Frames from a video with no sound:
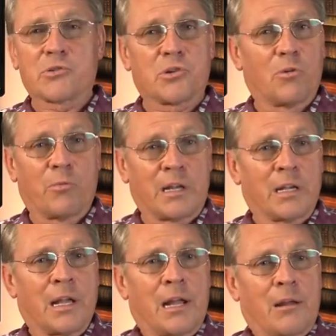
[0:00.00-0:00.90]
soul winning.
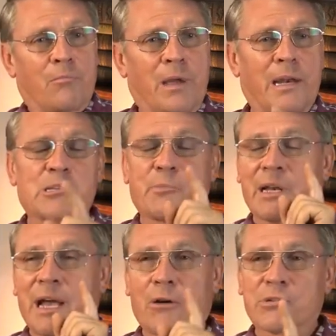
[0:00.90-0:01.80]
Many
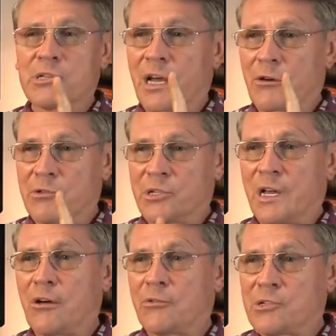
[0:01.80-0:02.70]
spend hours and hours and
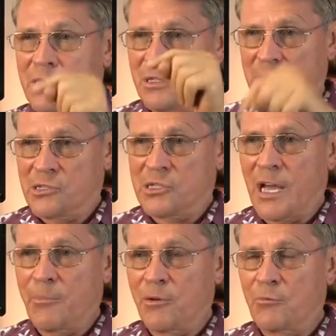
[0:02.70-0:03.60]
hours on this
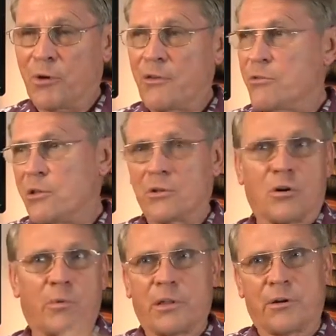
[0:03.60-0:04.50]
topic rather than
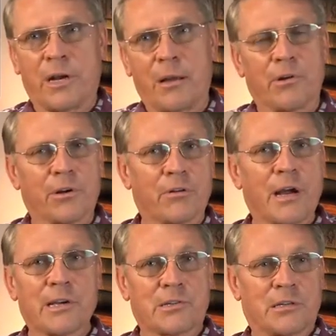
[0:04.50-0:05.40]
go win their neighbor to
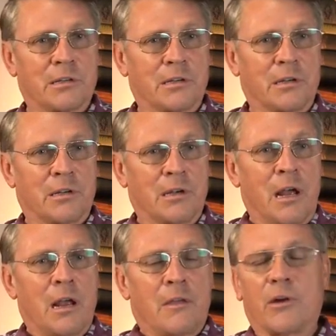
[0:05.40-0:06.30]
Christ.
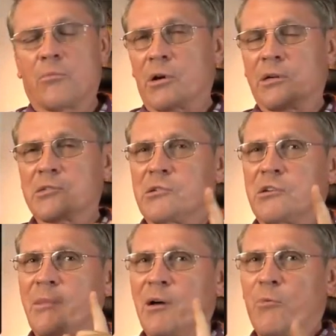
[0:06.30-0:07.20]
They're more
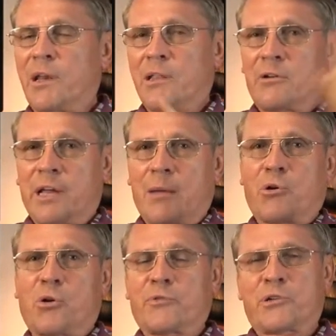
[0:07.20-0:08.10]
concerned about winning their
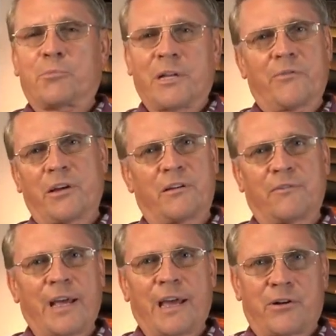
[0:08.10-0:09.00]
neighbor over to believing on a
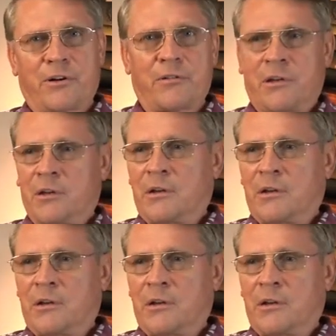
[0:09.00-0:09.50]
flat earth